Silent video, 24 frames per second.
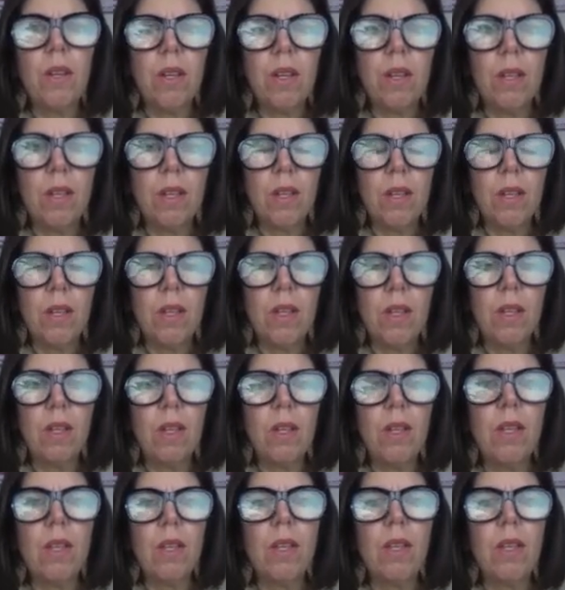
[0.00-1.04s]

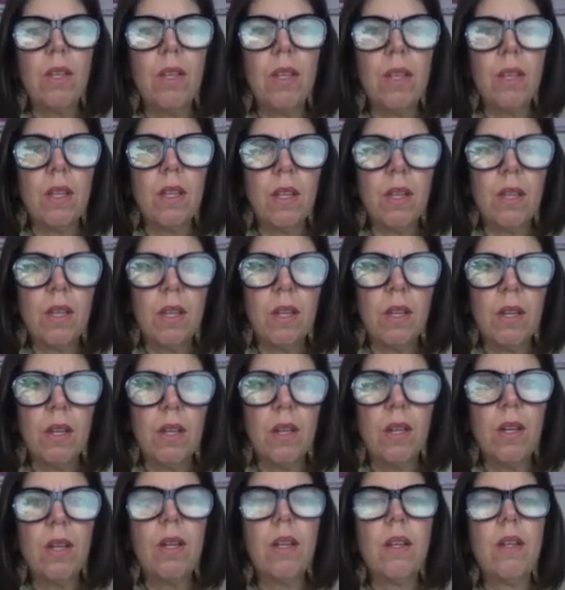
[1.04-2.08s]

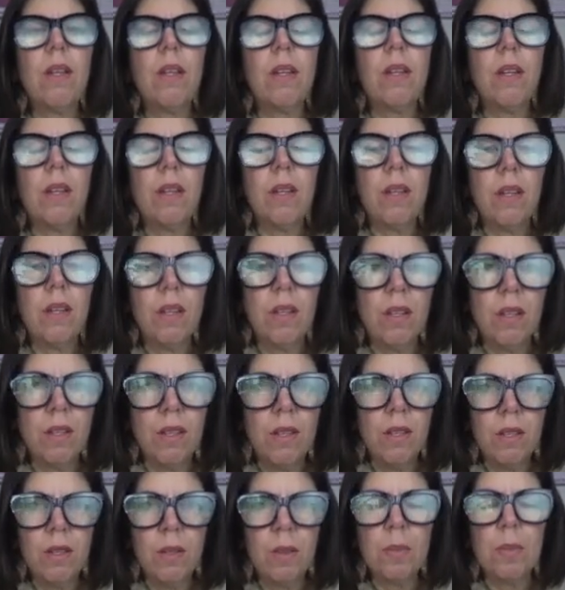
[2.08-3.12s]

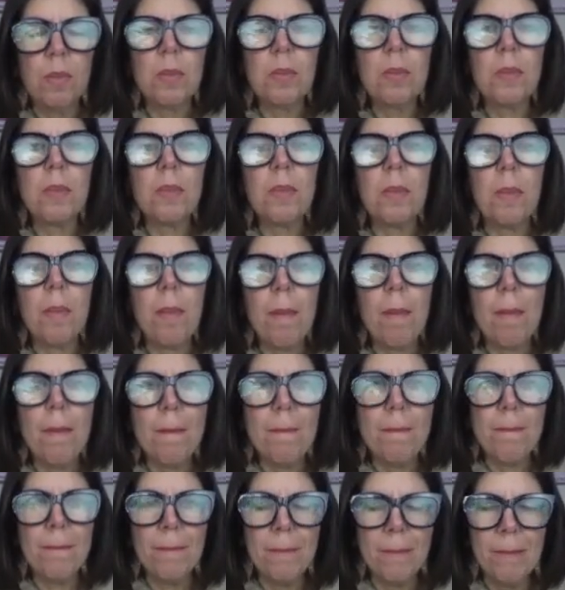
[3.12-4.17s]

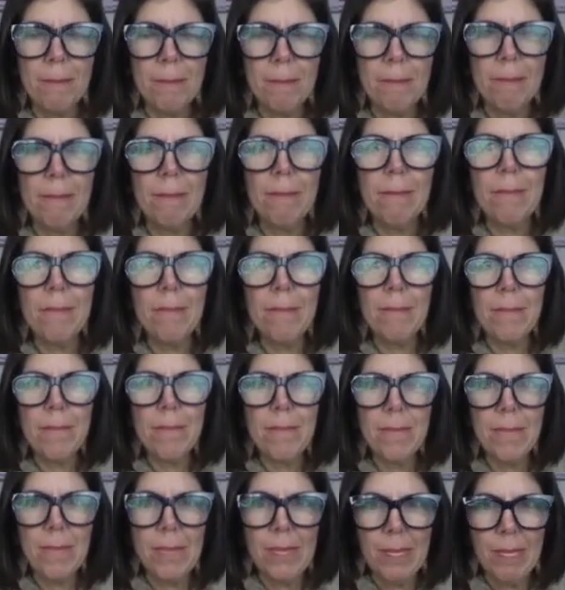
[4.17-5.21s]

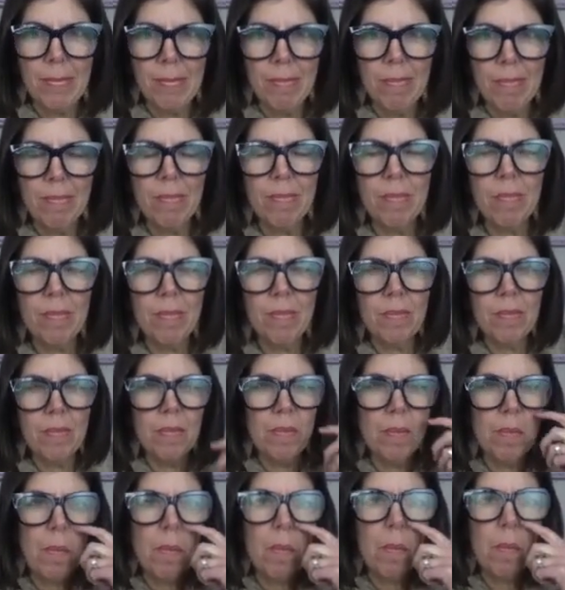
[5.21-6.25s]

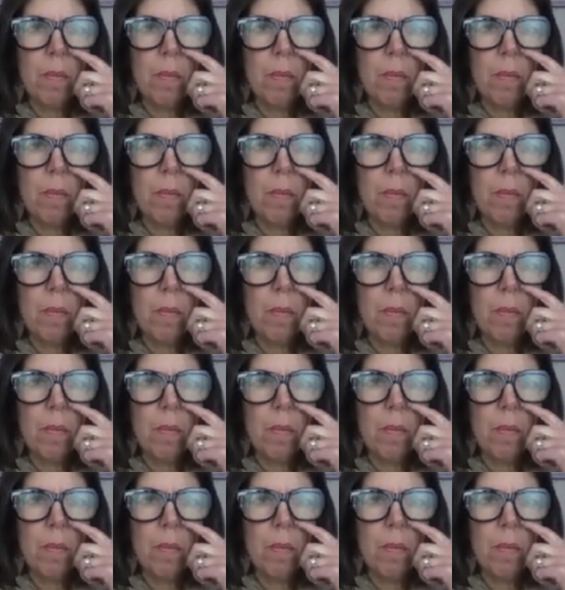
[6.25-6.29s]
This person isn't speaking.